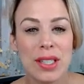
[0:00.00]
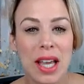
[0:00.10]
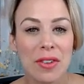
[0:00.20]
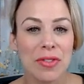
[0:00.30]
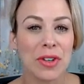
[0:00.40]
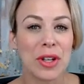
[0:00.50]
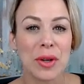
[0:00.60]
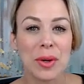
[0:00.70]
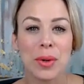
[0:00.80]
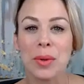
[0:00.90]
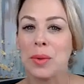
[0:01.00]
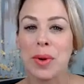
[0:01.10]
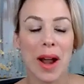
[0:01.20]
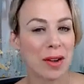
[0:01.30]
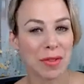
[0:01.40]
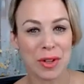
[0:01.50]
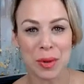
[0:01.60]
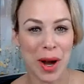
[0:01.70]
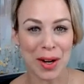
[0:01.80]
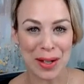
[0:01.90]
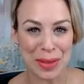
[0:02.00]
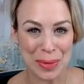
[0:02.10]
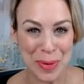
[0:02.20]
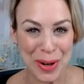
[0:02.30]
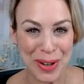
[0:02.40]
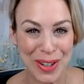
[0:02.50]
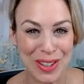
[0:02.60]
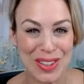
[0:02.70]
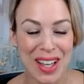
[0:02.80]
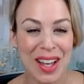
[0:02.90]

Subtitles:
good day for you wherever you are in the world.